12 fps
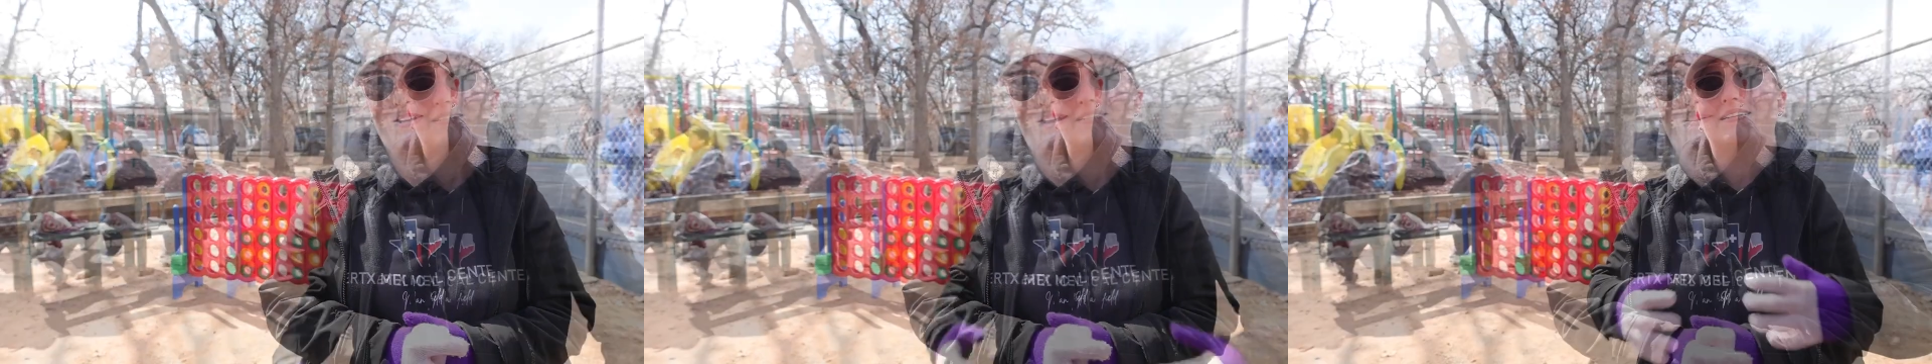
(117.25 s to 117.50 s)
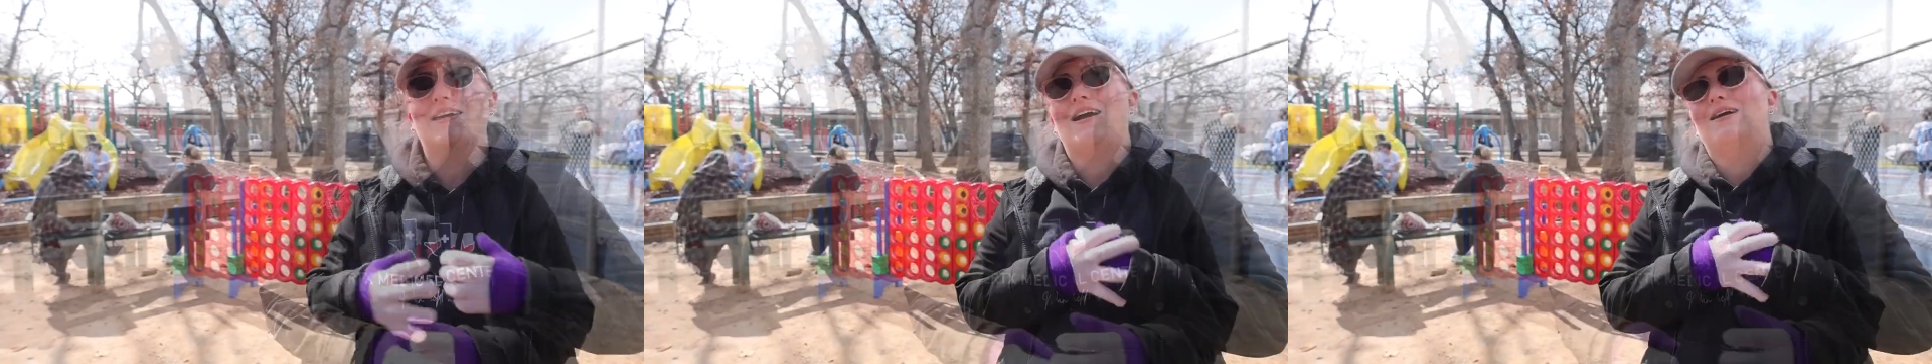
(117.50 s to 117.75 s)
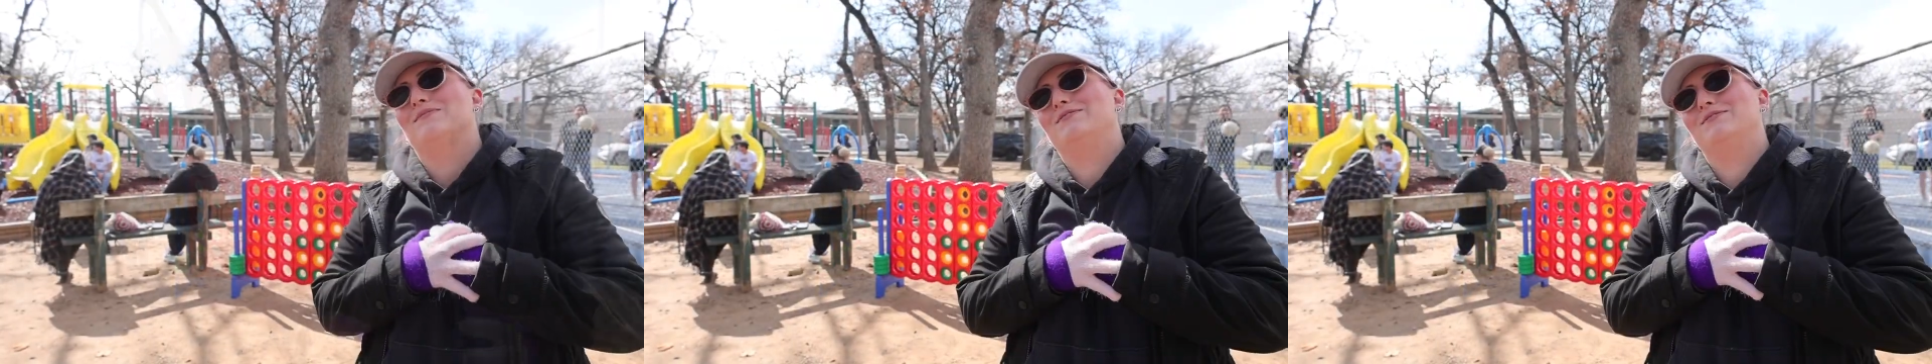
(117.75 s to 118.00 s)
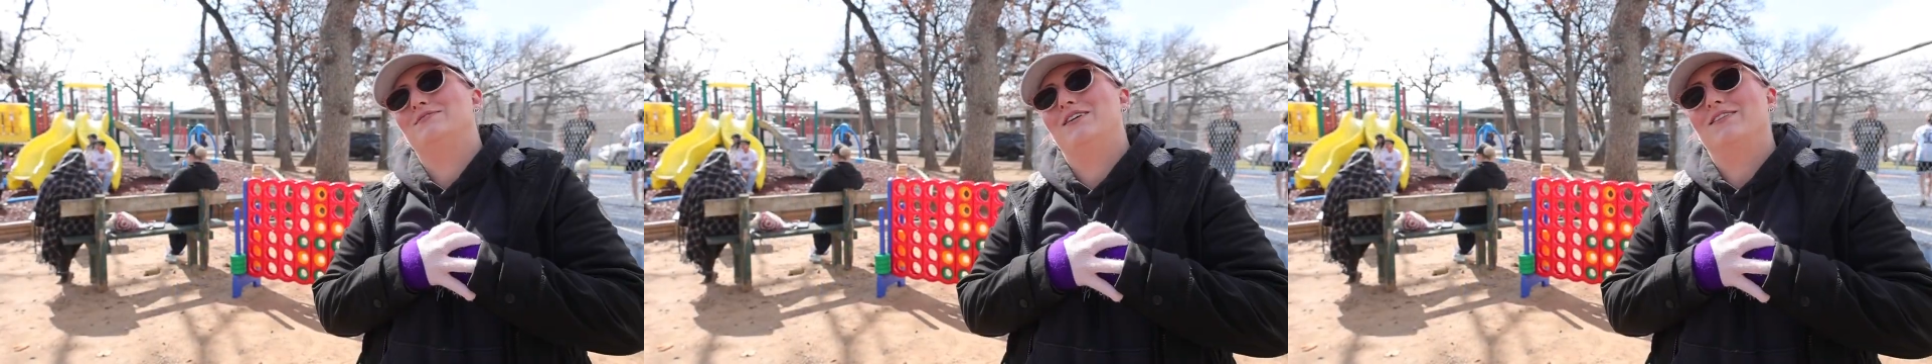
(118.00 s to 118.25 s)
It's an
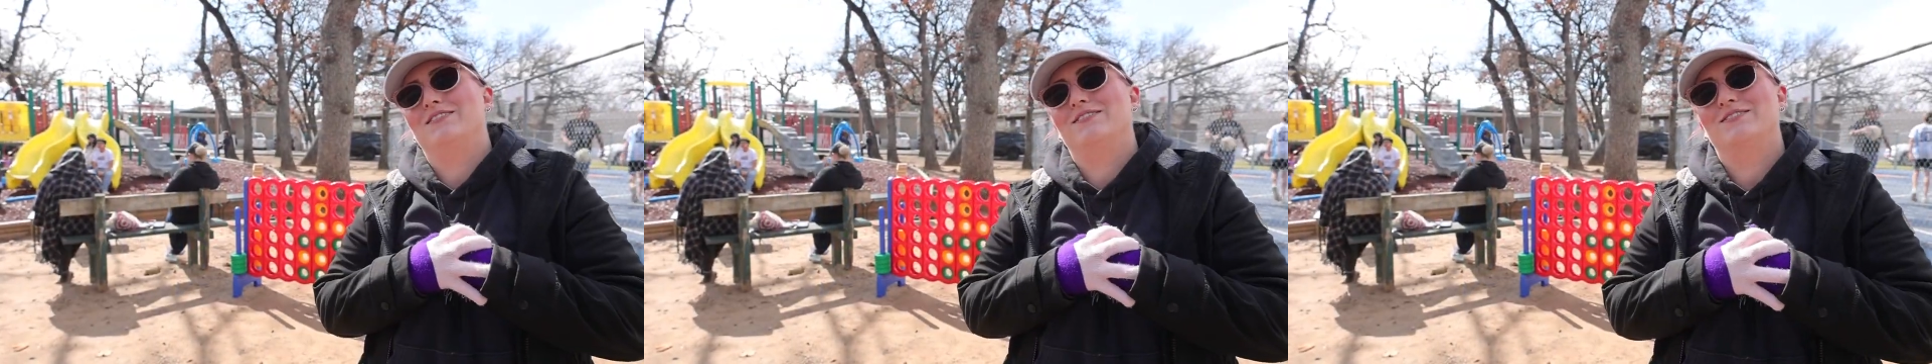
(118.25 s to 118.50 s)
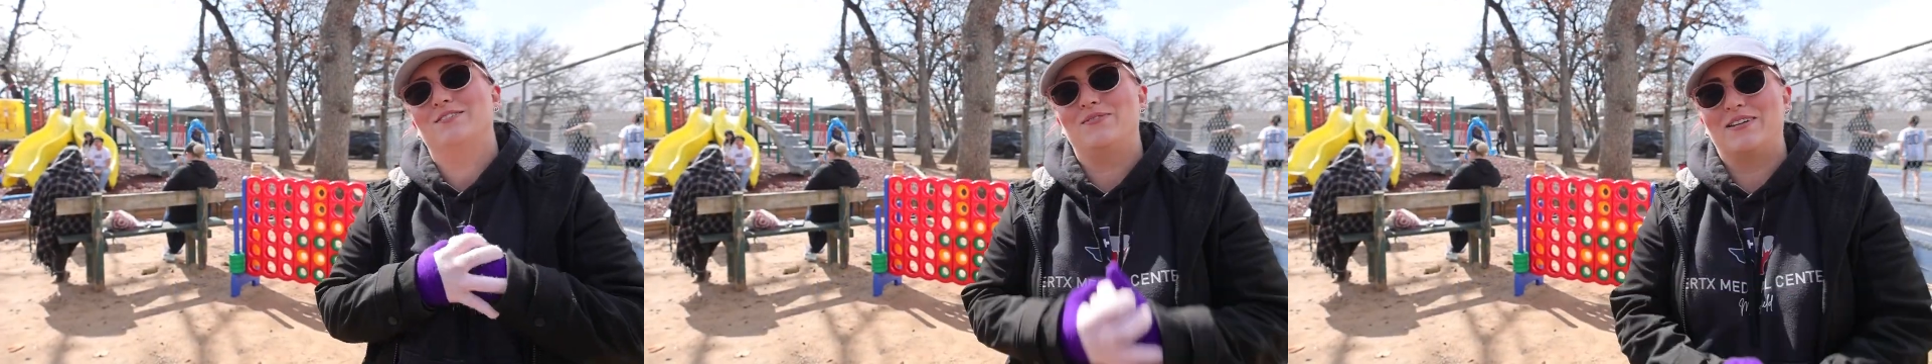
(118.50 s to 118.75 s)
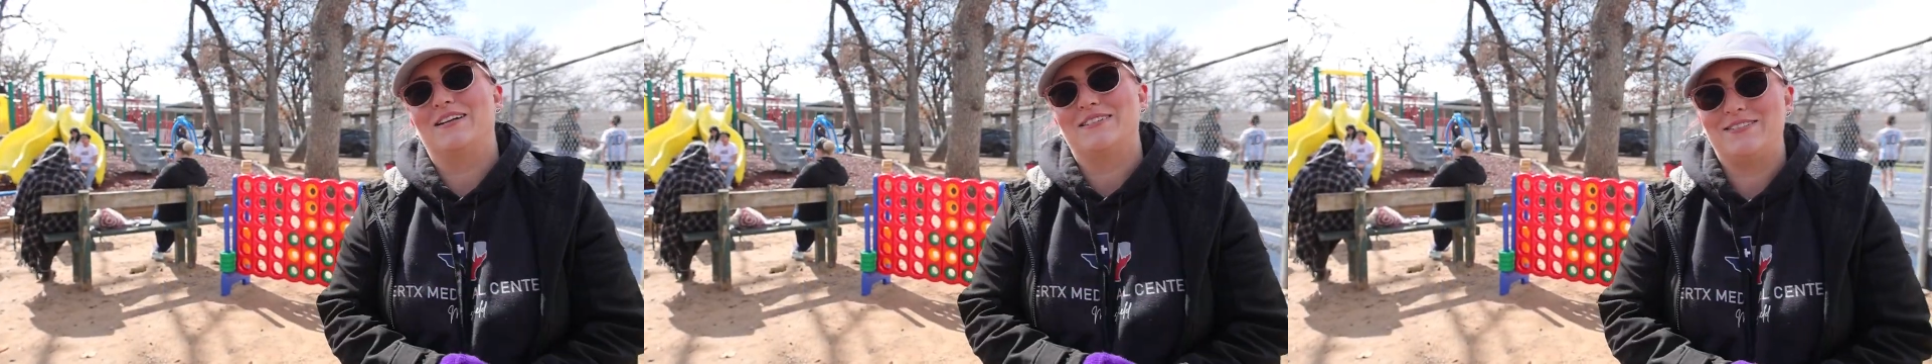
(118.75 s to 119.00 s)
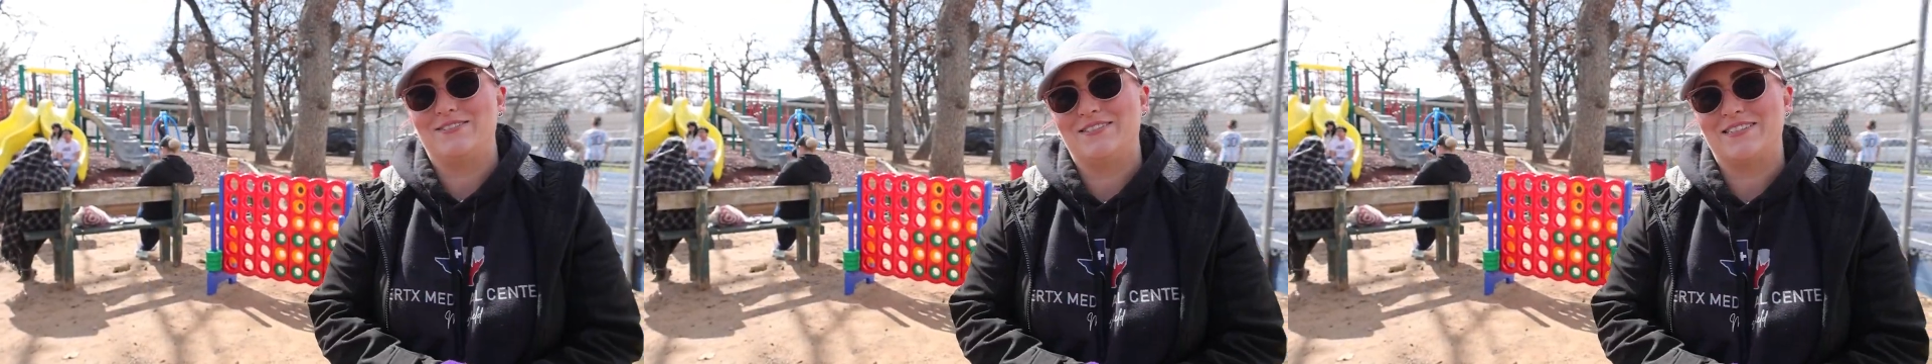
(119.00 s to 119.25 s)
absolute honor that we got
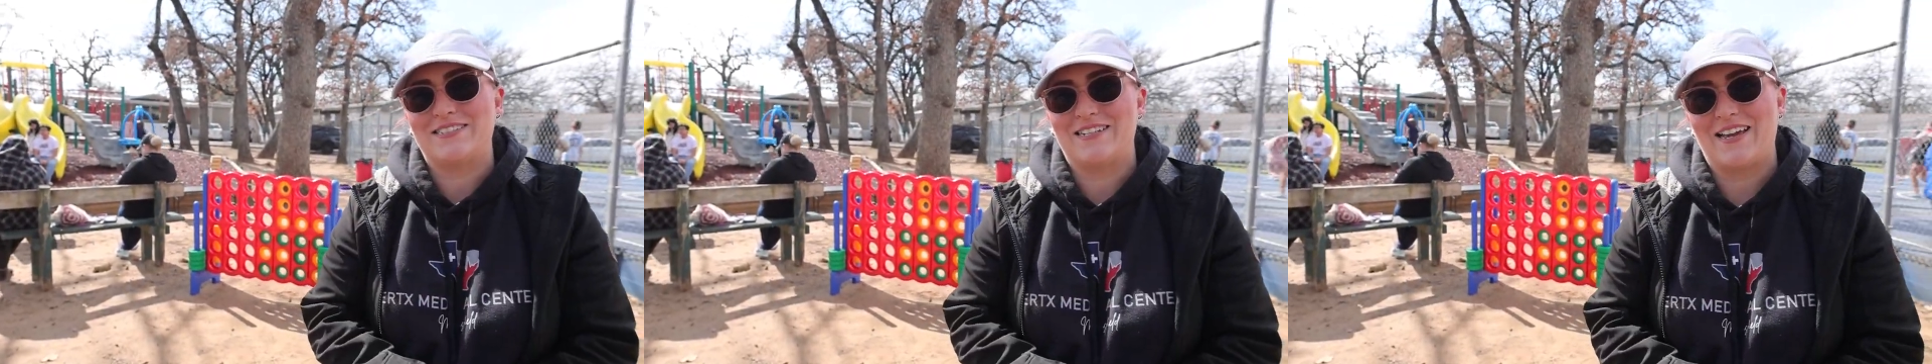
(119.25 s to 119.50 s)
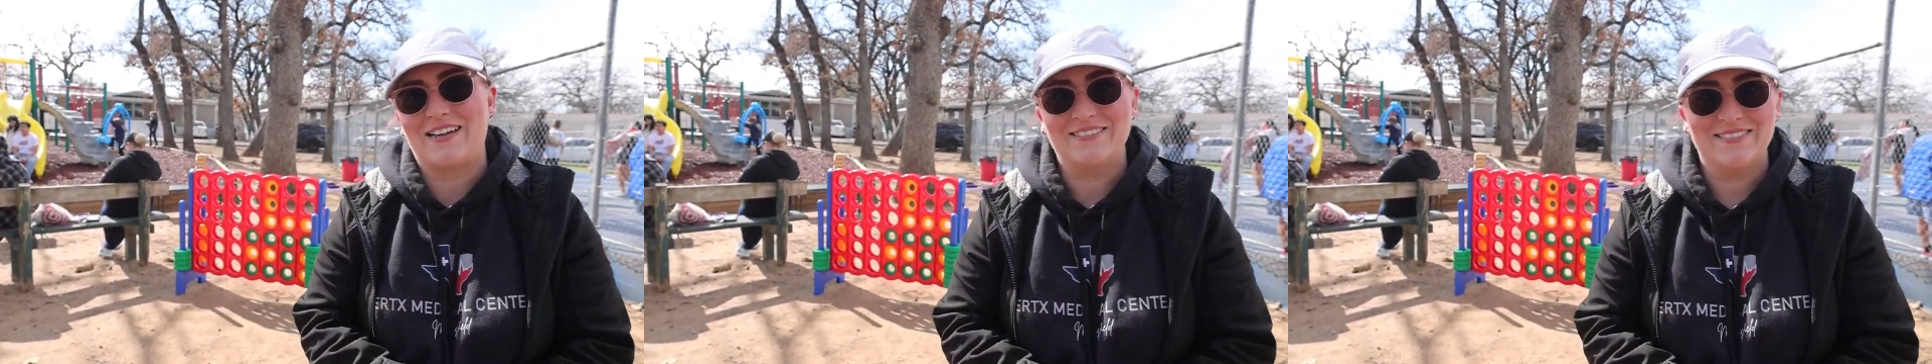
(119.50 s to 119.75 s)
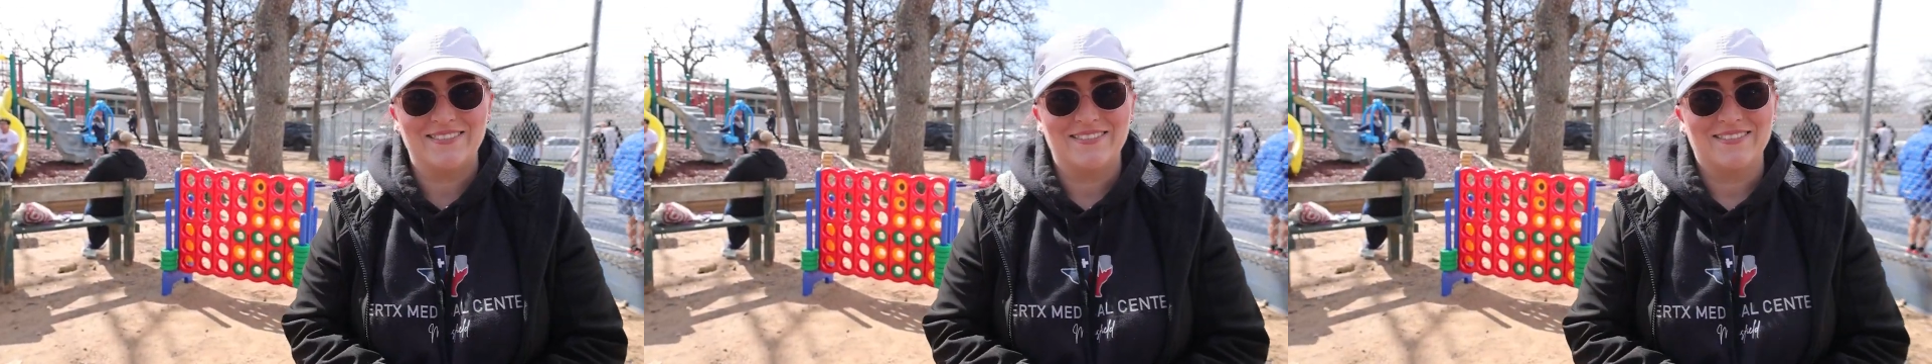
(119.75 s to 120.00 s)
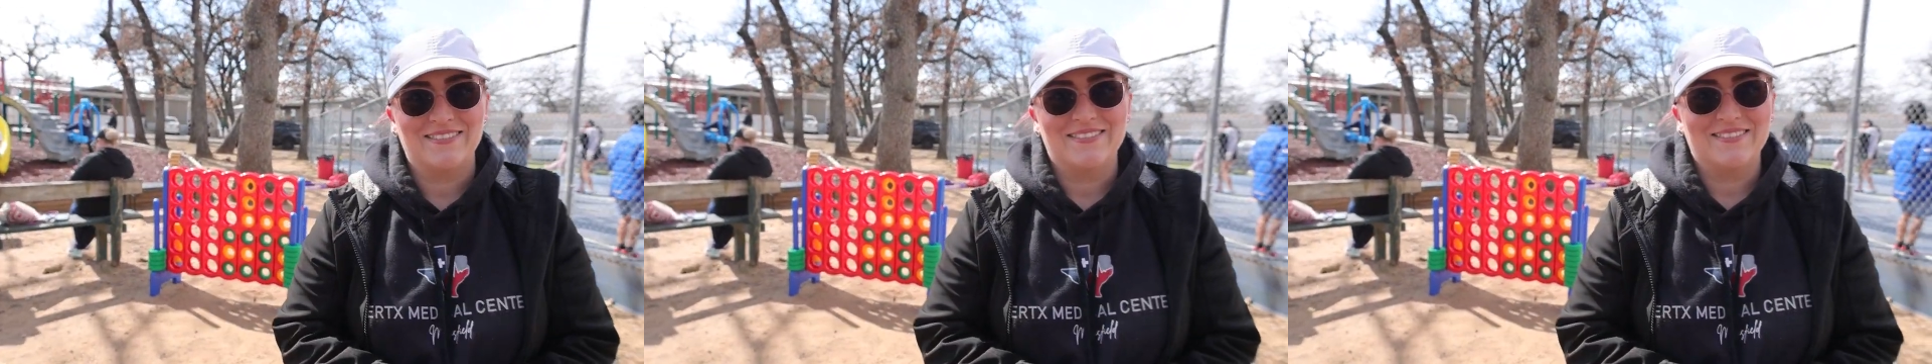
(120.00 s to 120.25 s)
to do this today.